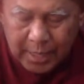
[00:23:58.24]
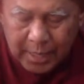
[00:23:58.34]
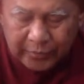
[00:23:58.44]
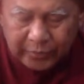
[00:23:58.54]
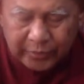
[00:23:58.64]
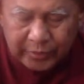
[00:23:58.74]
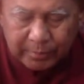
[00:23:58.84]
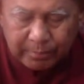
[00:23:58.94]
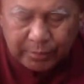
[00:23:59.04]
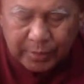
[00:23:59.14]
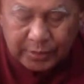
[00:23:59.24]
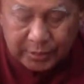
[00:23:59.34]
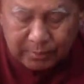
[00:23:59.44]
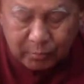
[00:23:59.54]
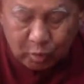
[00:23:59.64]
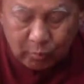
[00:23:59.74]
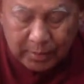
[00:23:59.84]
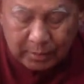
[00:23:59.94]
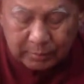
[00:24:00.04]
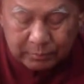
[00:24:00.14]
at the present
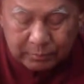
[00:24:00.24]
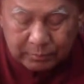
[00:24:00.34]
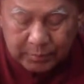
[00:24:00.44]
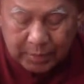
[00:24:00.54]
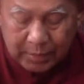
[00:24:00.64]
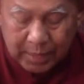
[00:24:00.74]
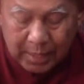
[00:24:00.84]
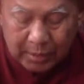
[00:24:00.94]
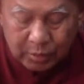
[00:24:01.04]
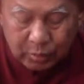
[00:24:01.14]
moment. In other